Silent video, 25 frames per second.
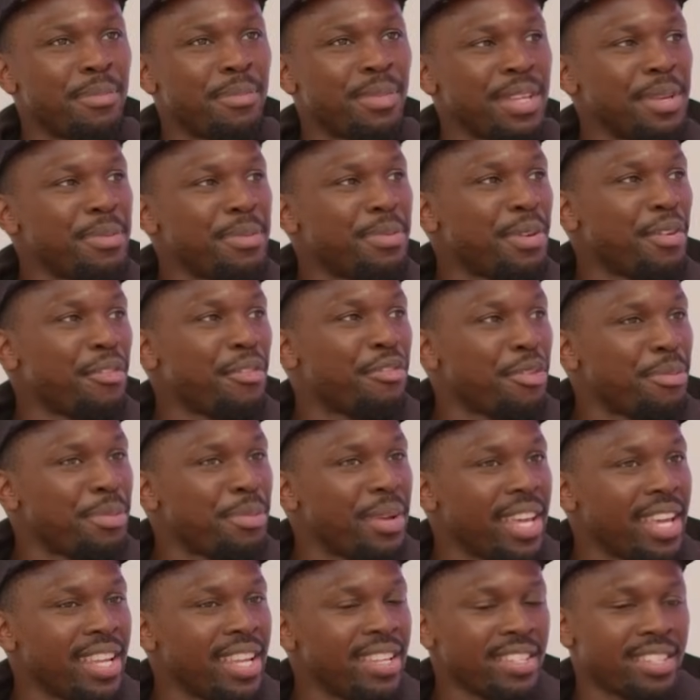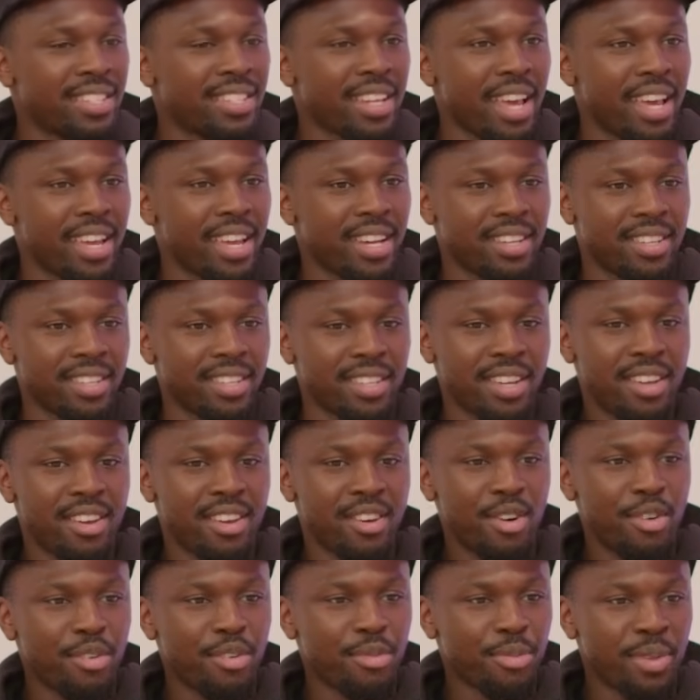deep in it from the inside.
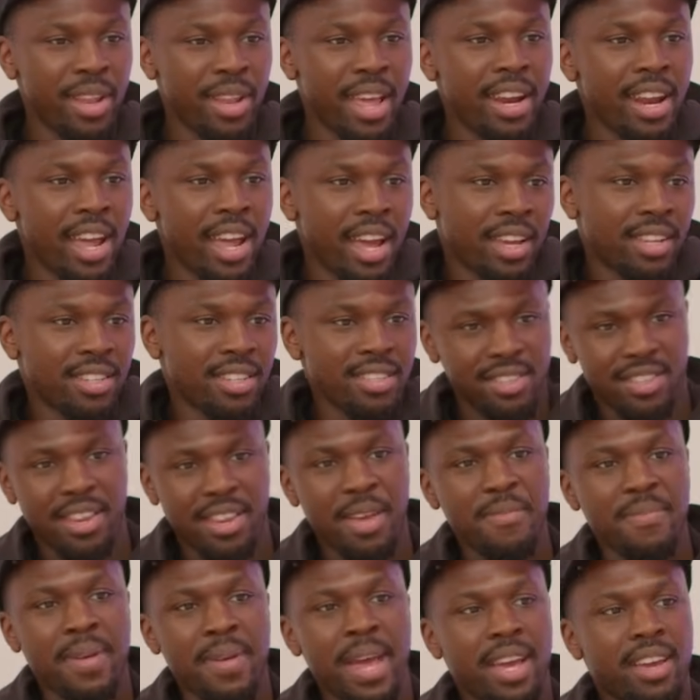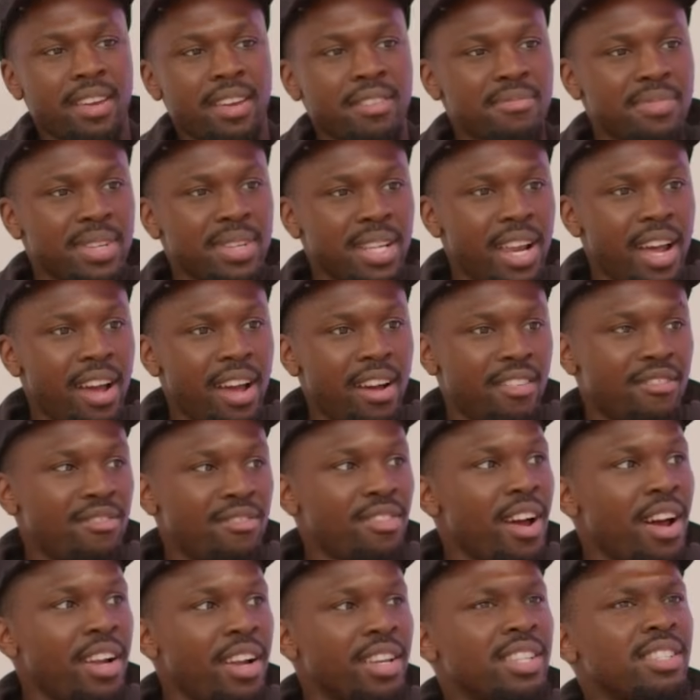Or now that I can step back and be like,
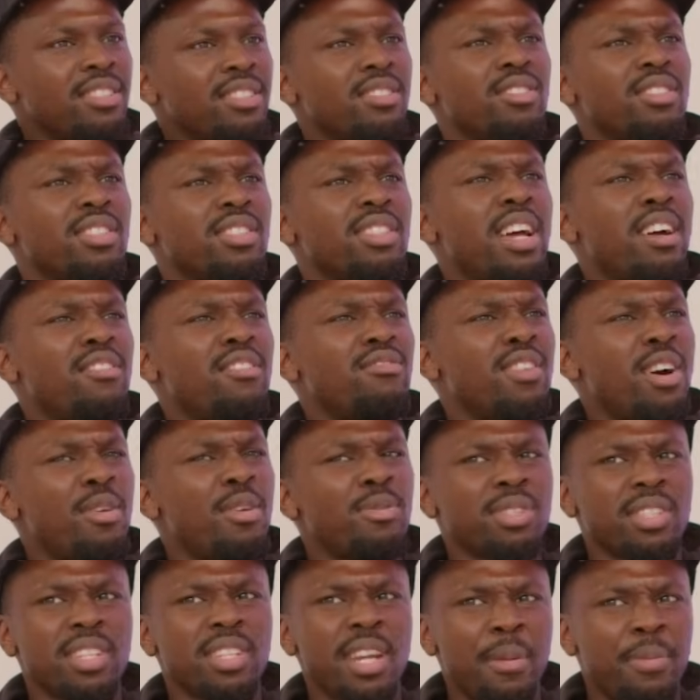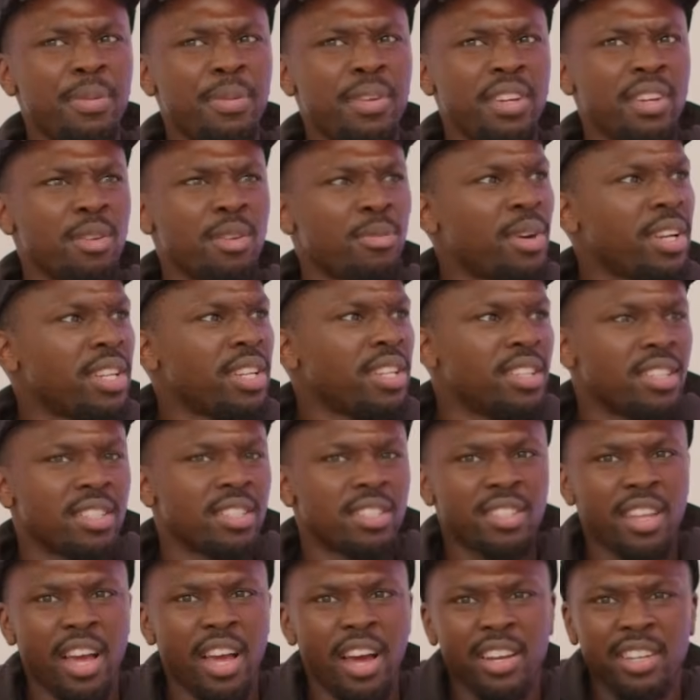rah, this looks like, rah, what's gonna happen at the wedding? Is
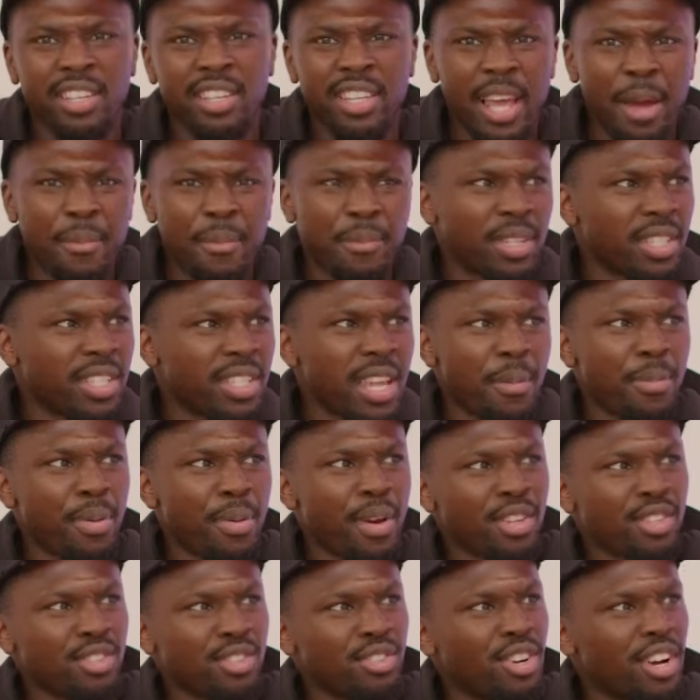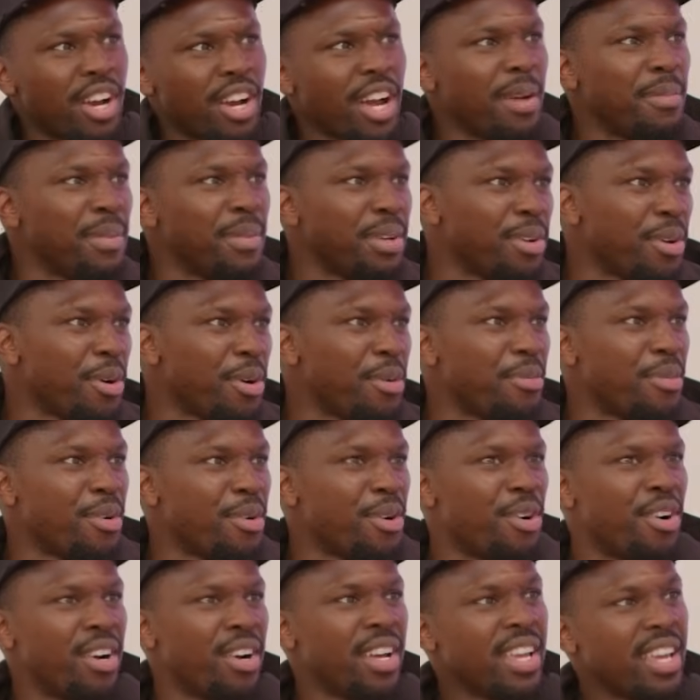that person not coming no
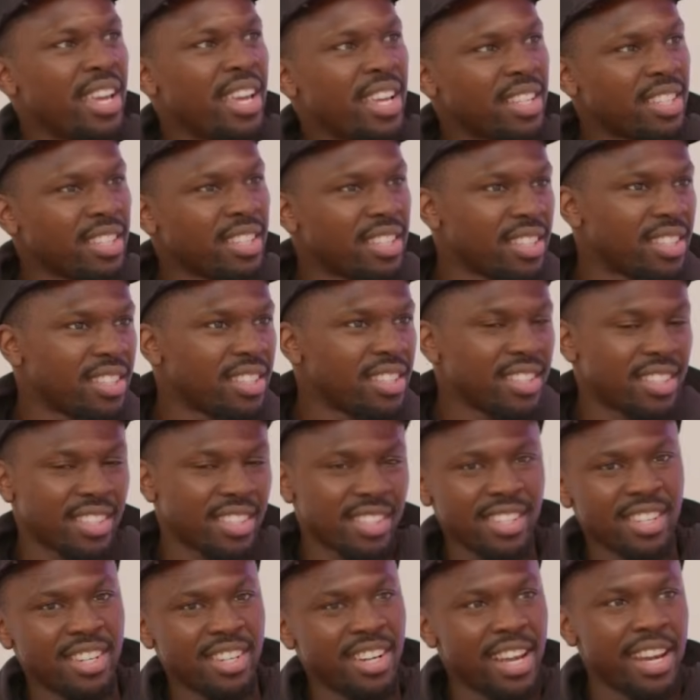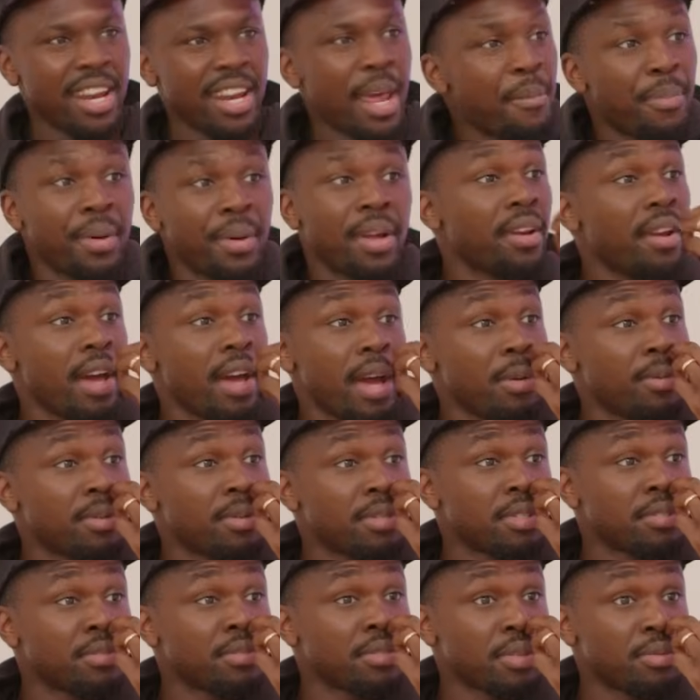more? You know, like that. But no, it
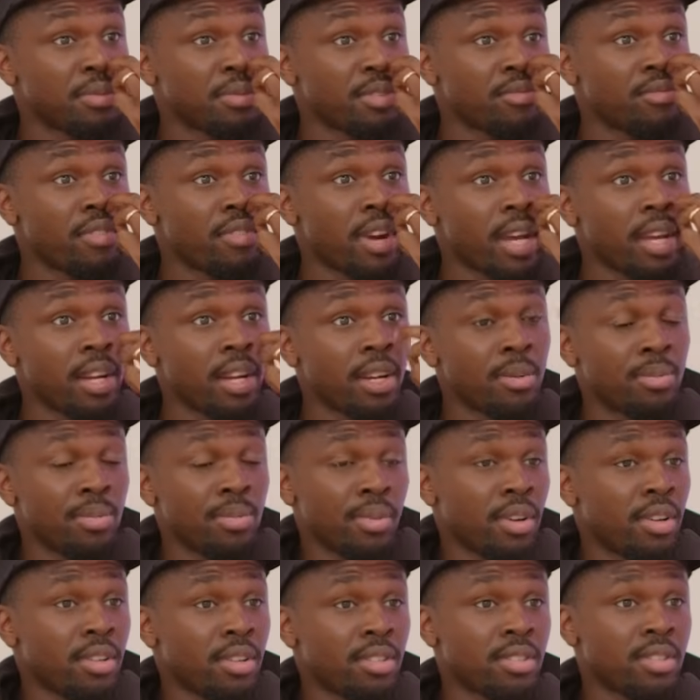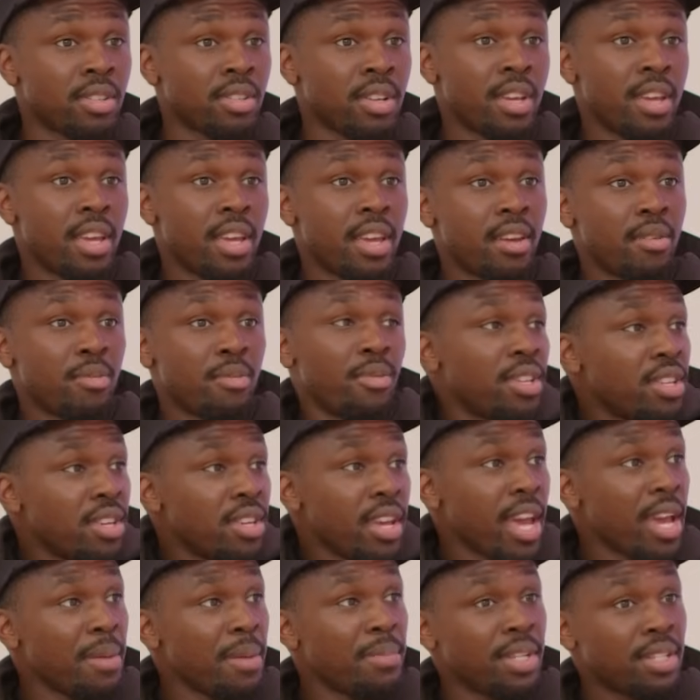was regular, because when
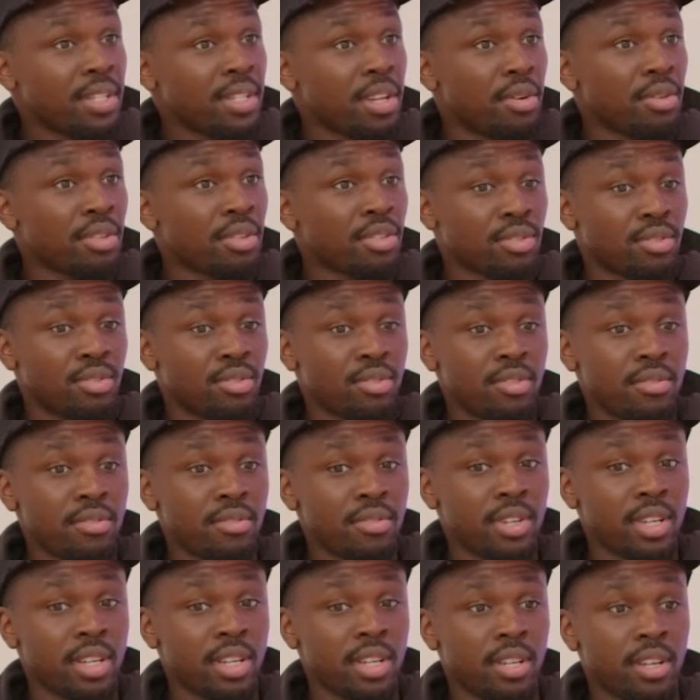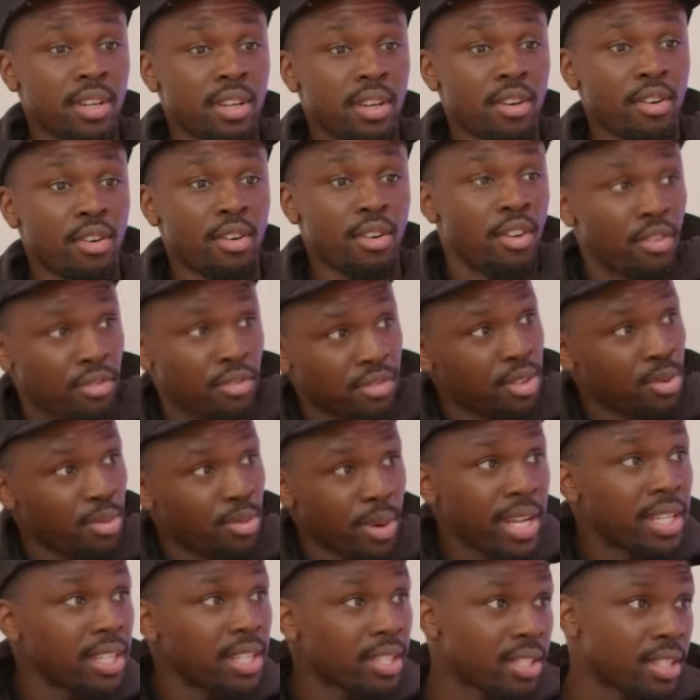you hear me tell the story of the
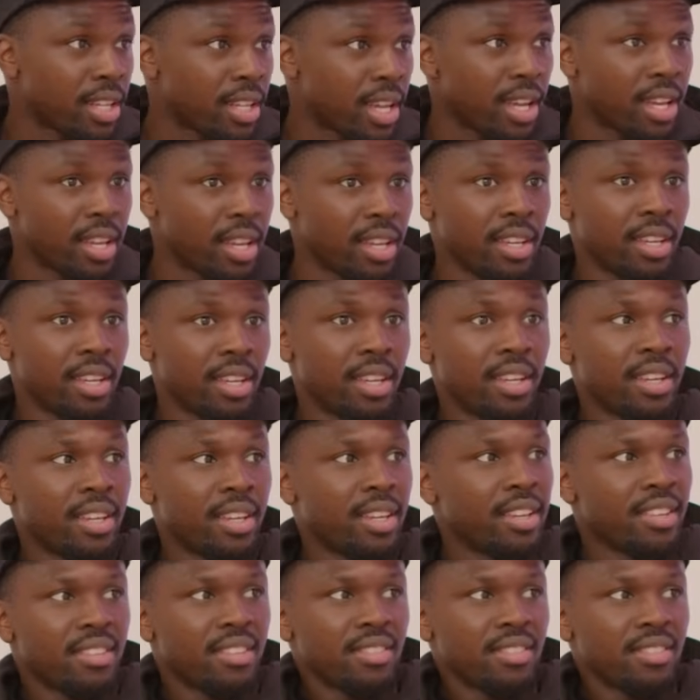wedding day,